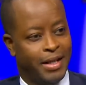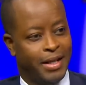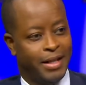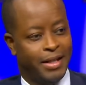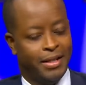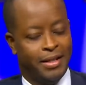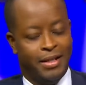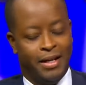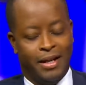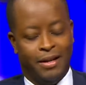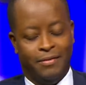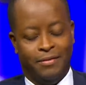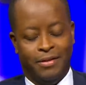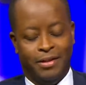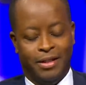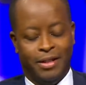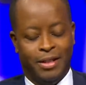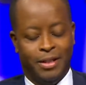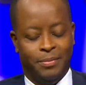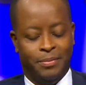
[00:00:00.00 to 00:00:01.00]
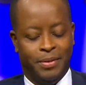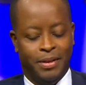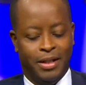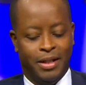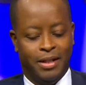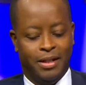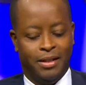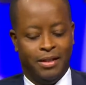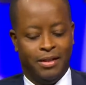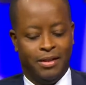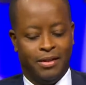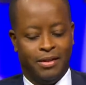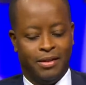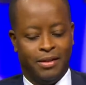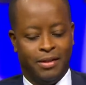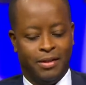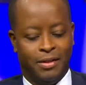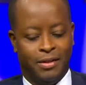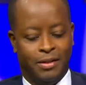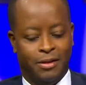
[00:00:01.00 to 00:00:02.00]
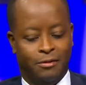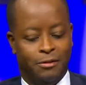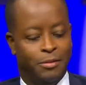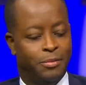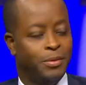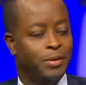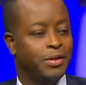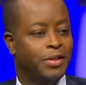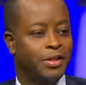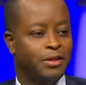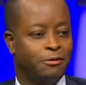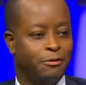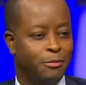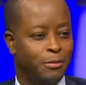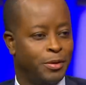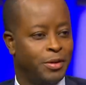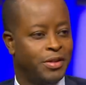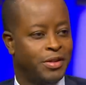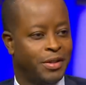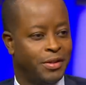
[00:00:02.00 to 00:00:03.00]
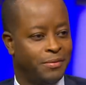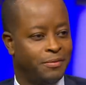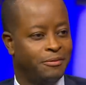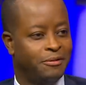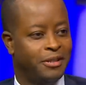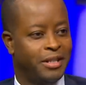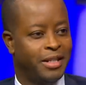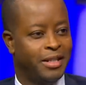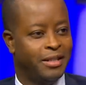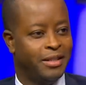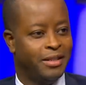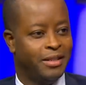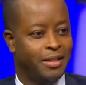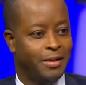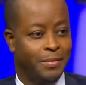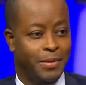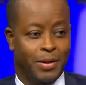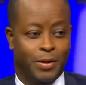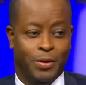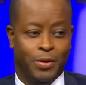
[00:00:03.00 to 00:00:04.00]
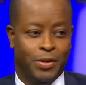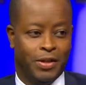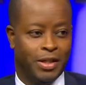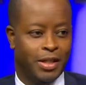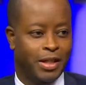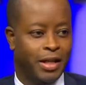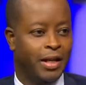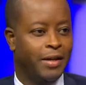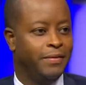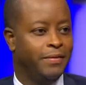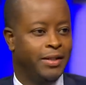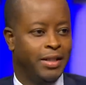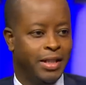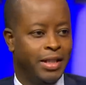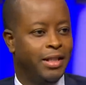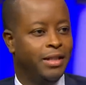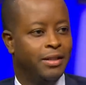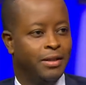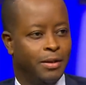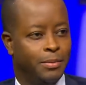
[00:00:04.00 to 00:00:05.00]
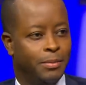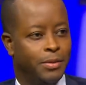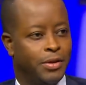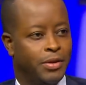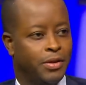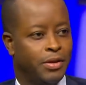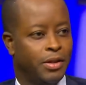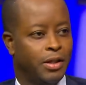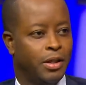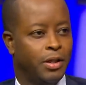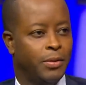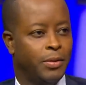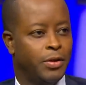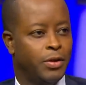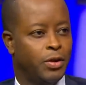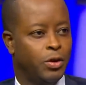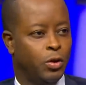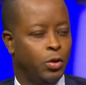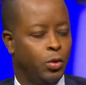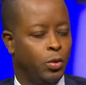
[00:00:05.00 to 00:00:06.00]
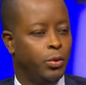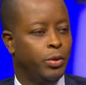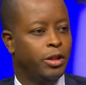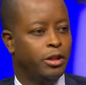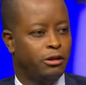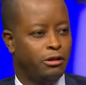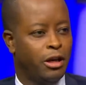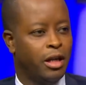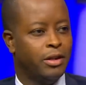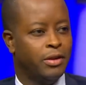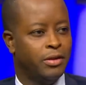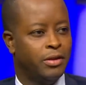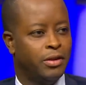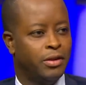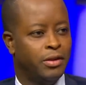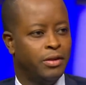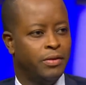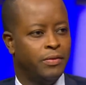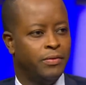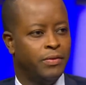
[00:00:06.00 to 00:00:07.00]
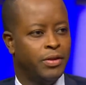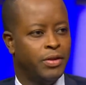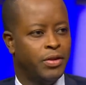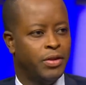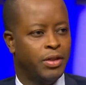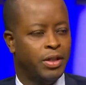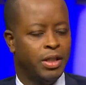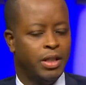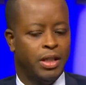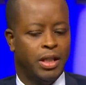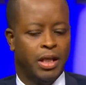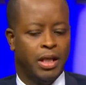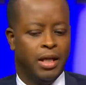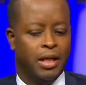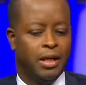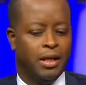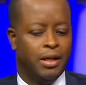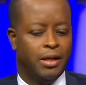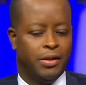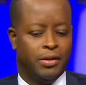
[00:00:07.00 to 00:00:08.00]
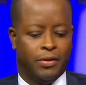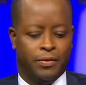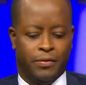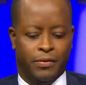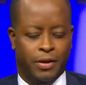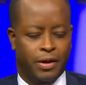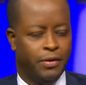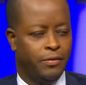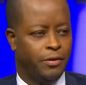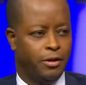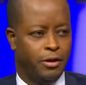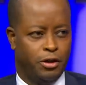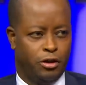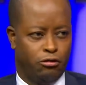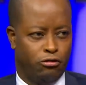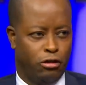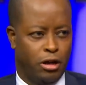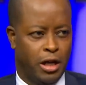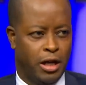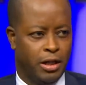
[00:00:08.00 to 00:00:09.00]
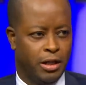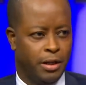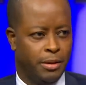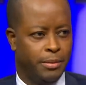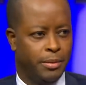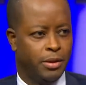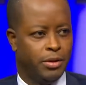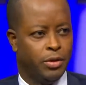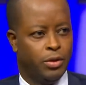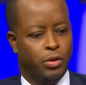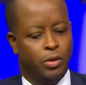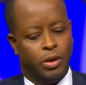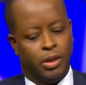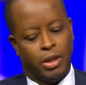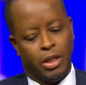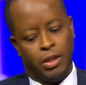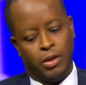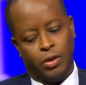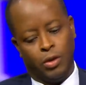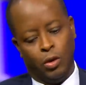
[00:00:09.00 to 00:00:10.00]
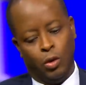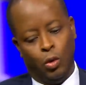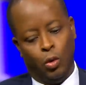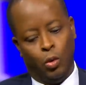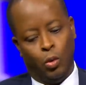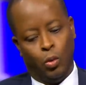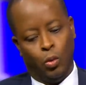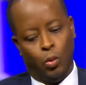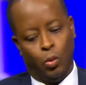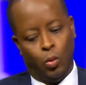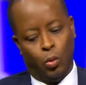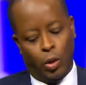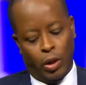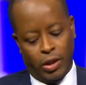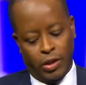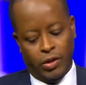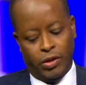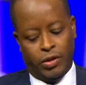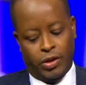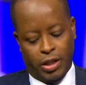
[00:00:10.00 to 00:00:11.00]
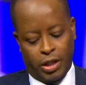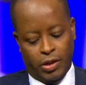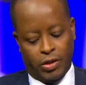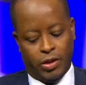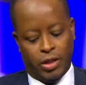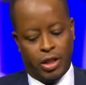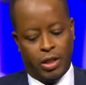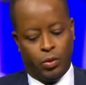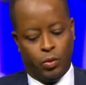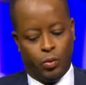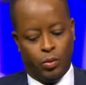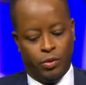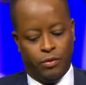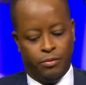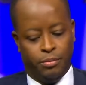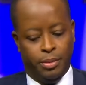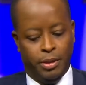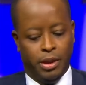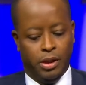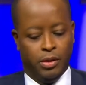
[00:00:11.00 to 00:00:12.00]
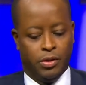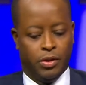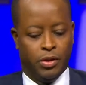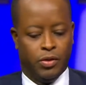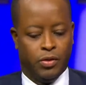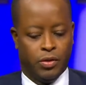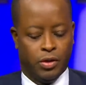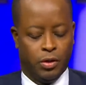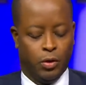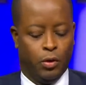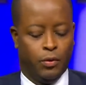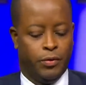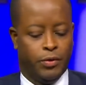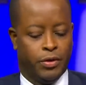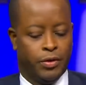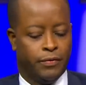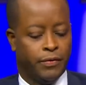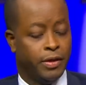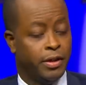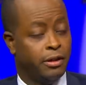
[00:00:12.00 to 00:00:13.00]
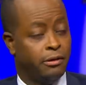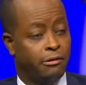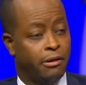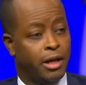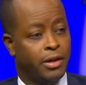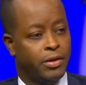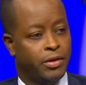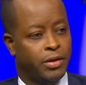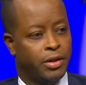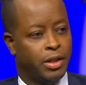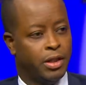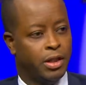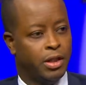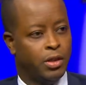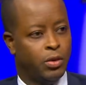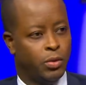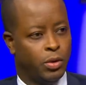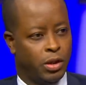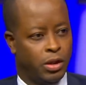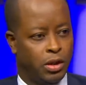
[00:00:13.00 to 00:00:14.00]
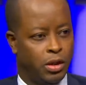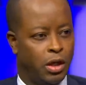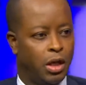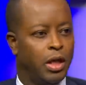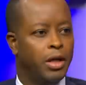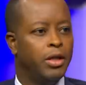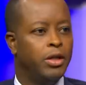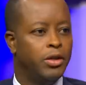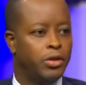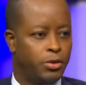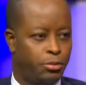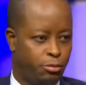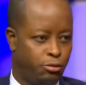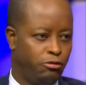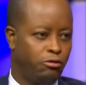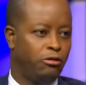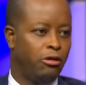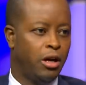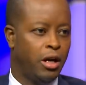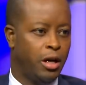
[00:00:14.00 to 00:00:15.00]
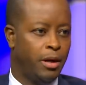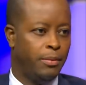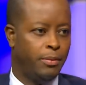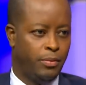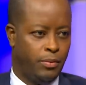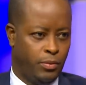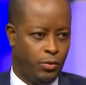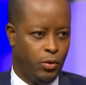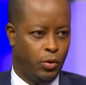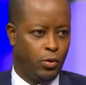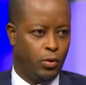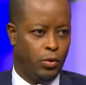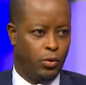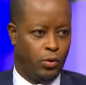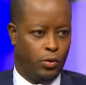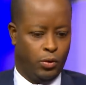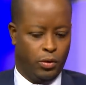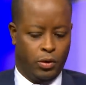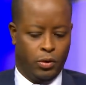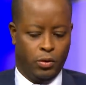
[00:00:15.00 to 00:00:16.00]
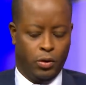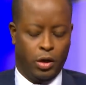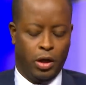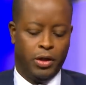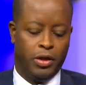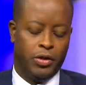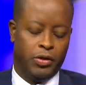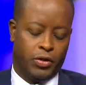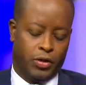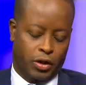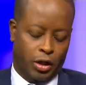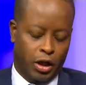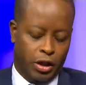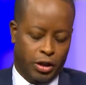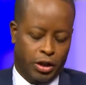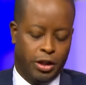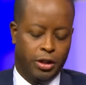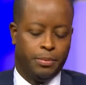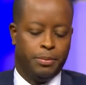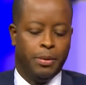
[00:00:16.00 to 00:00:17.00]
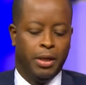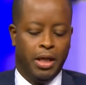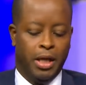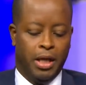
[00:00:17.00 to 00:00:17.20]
And the average GPA is in the 3.6, 3.7 range. I mean, those are Ivy League numbers now. And so who we're attracting to the university is a very, very strong academic student. And so one of the things that we've built is an Office of Undergrad Studies with an honors program, or honors scholarship